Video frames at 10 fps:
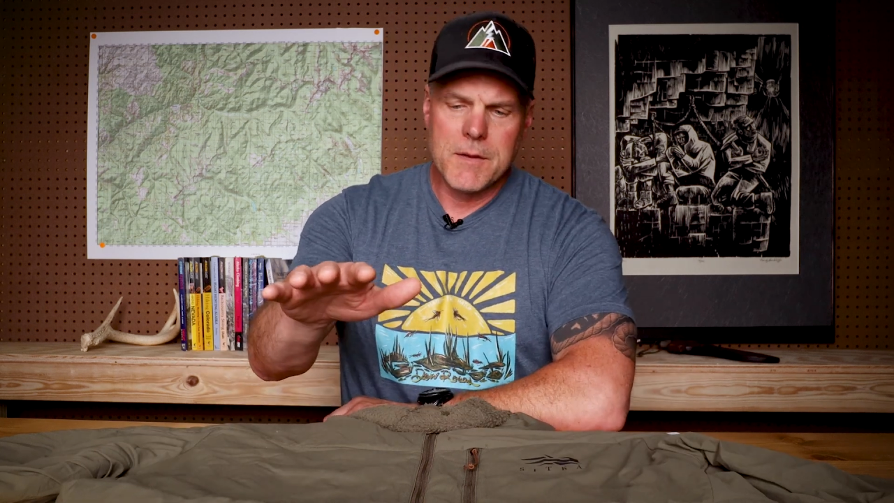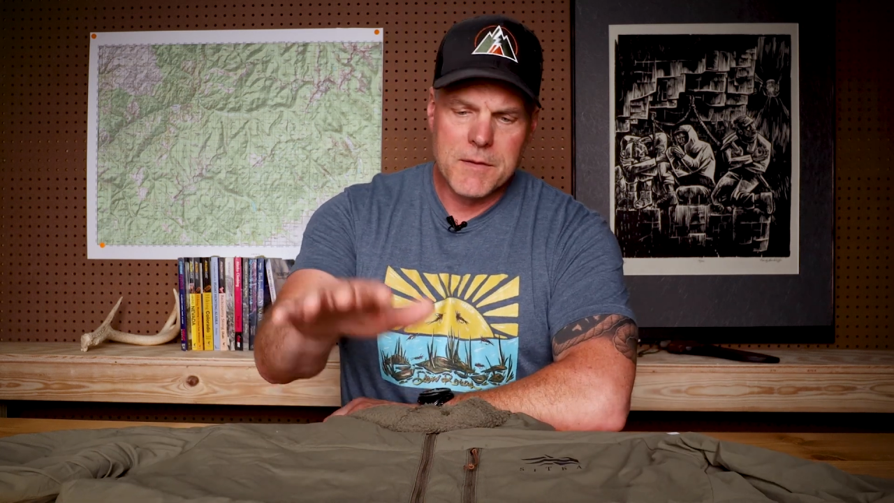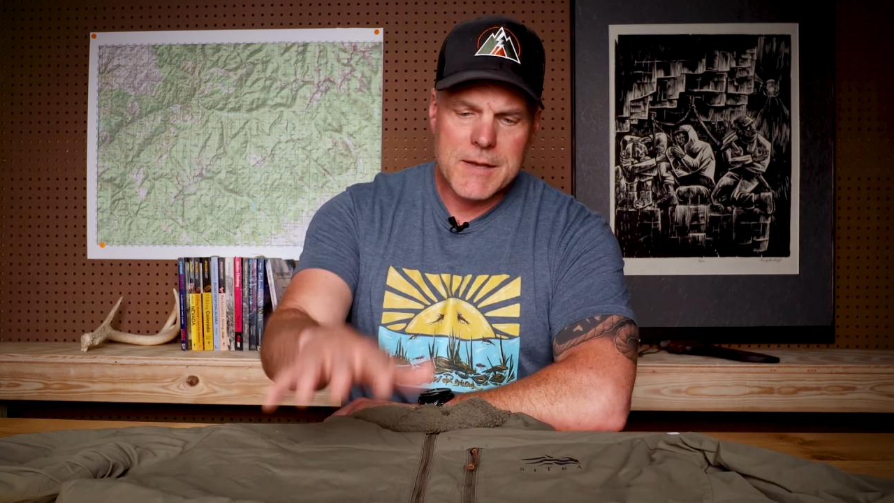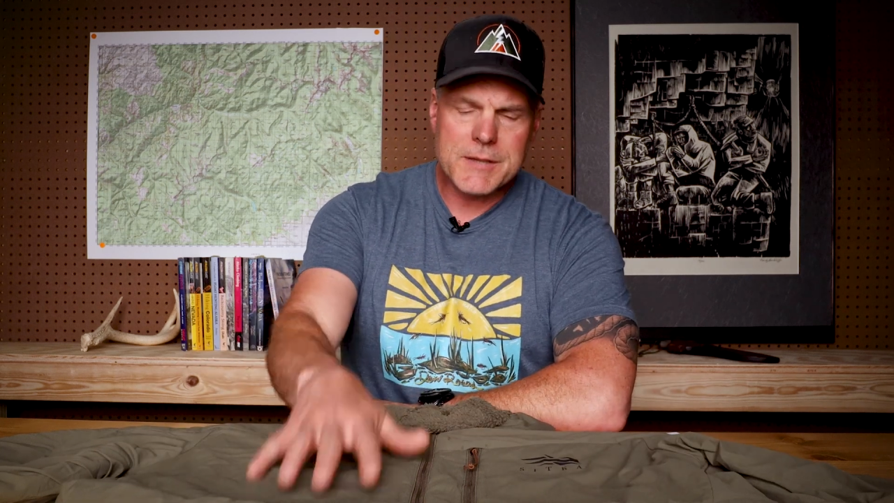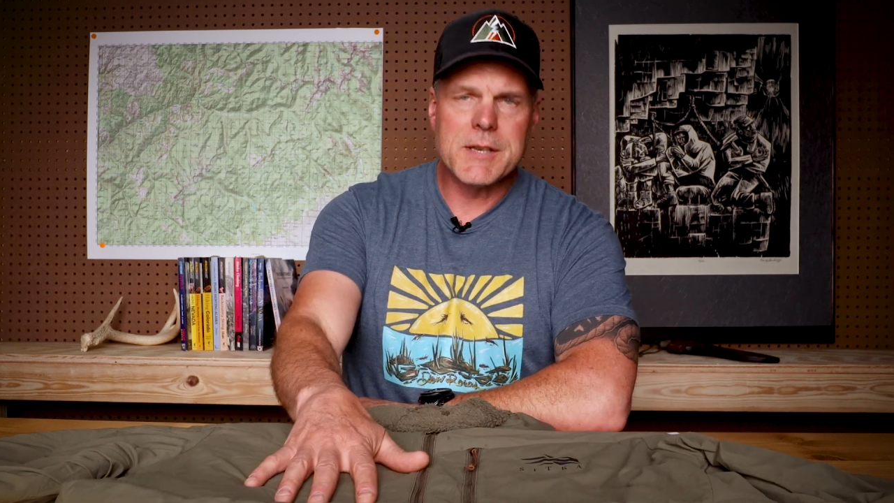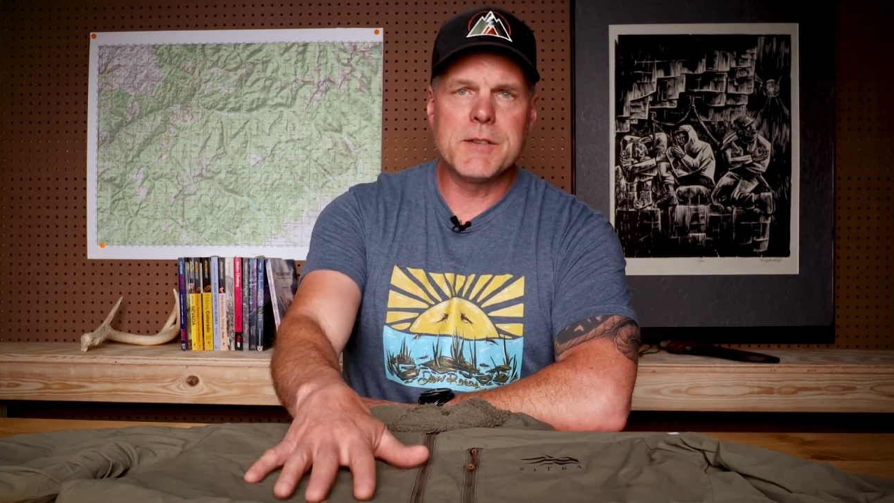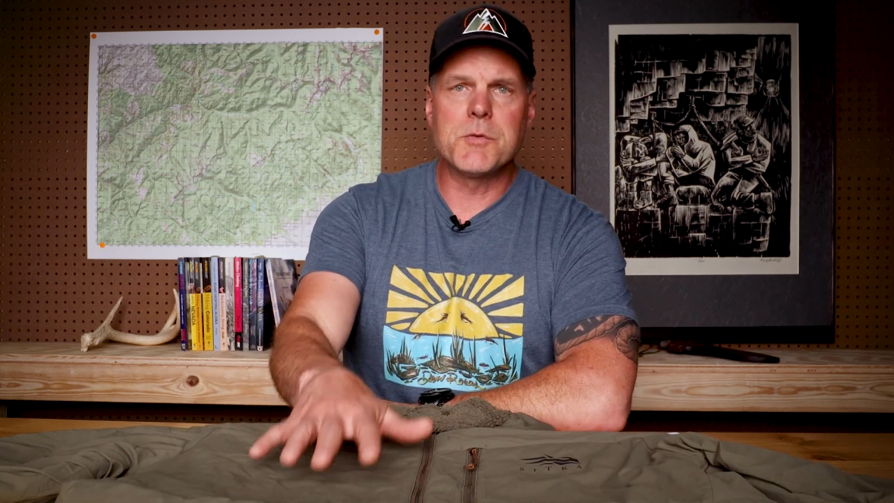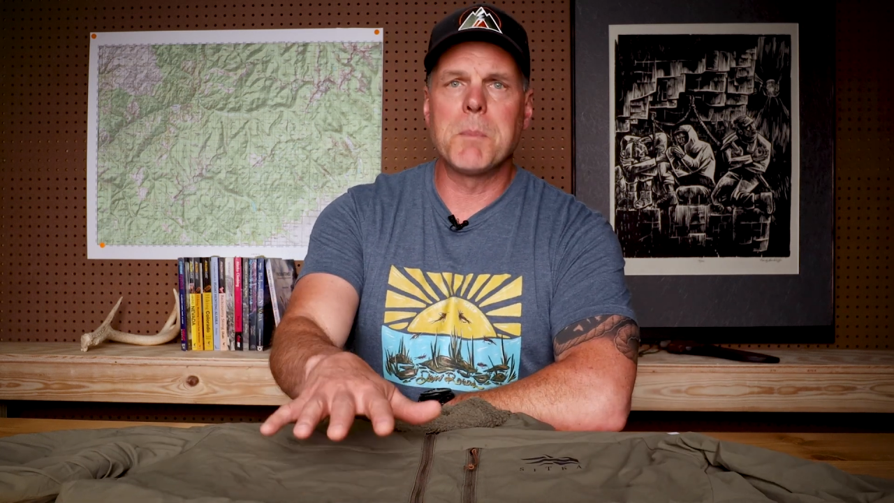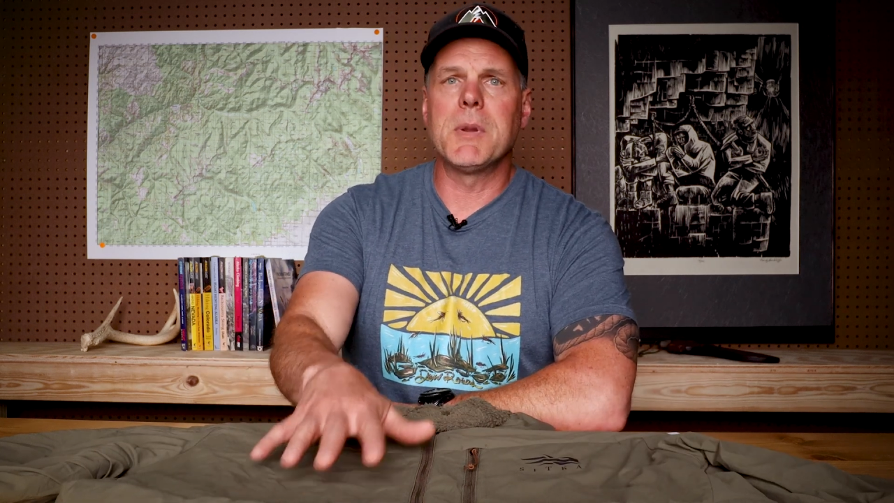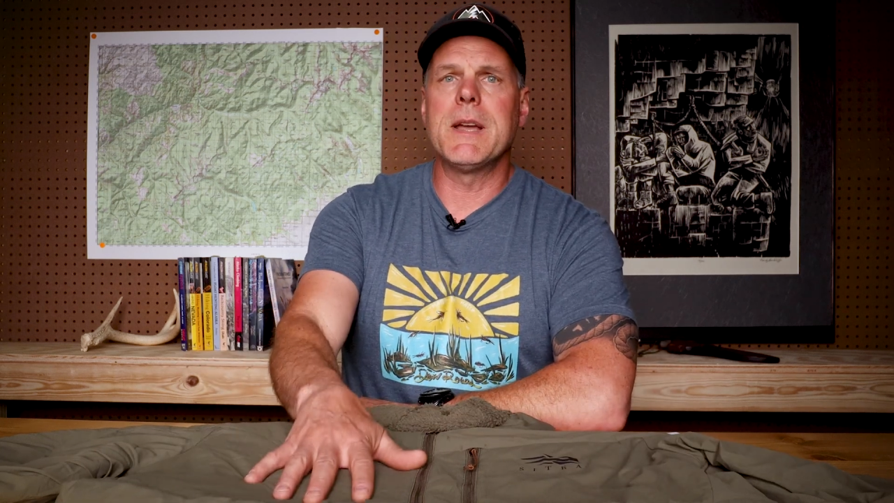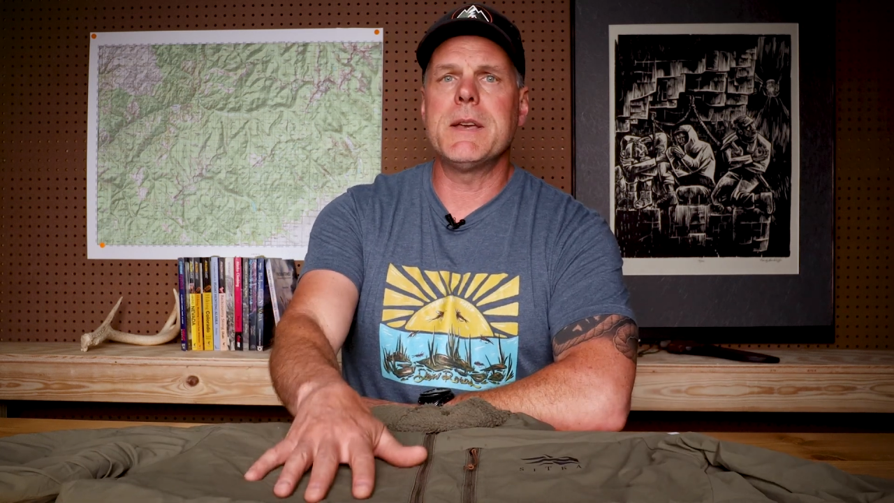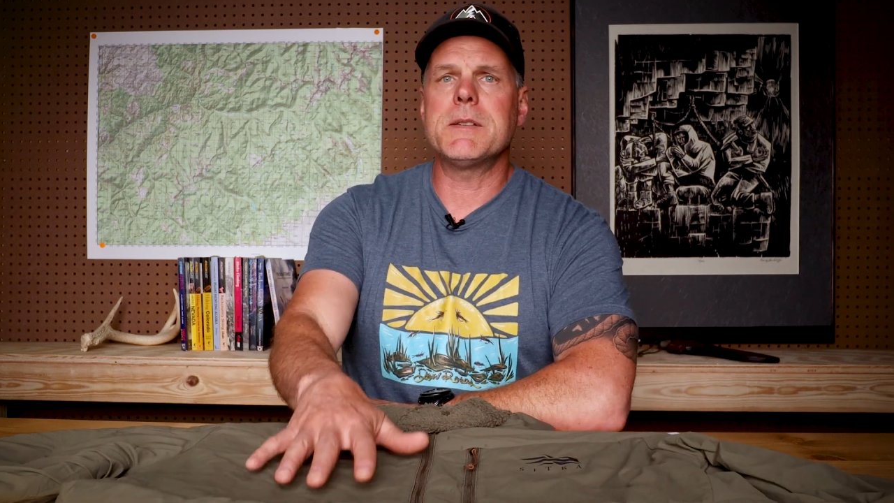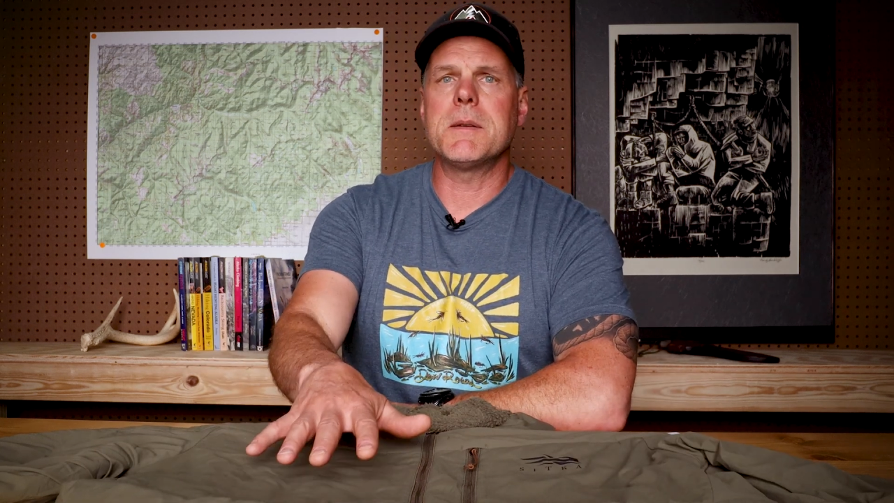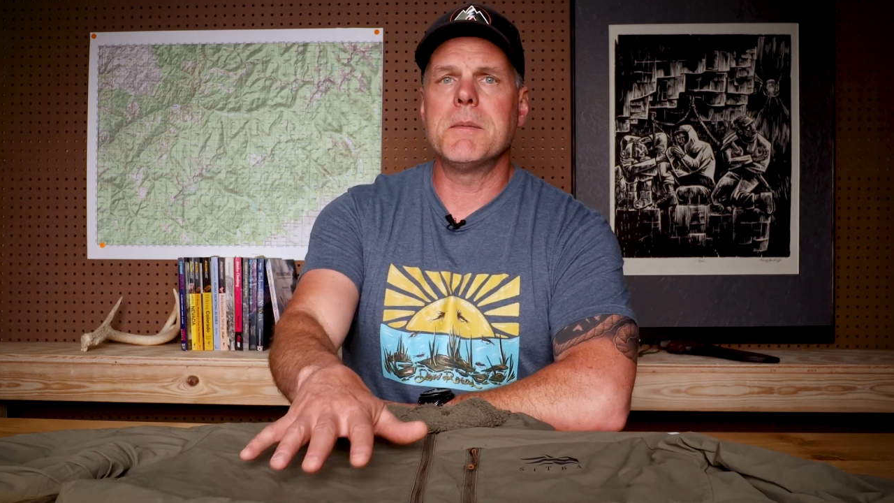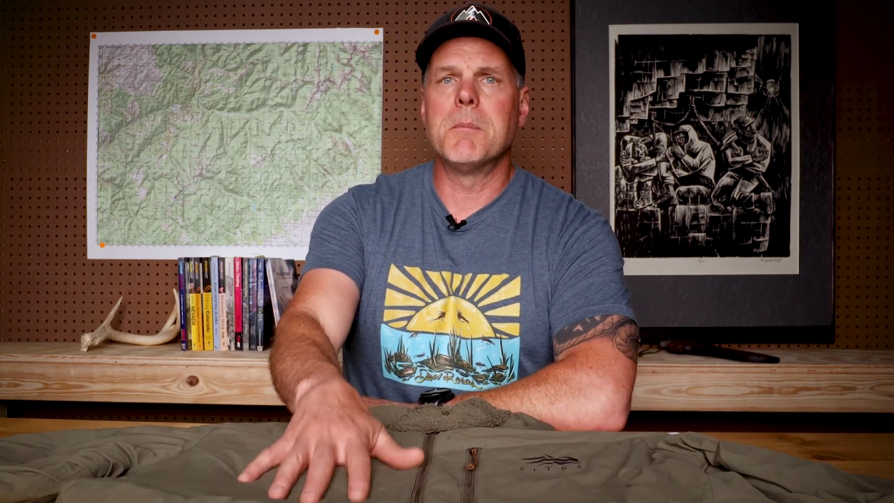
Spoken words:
This has replaced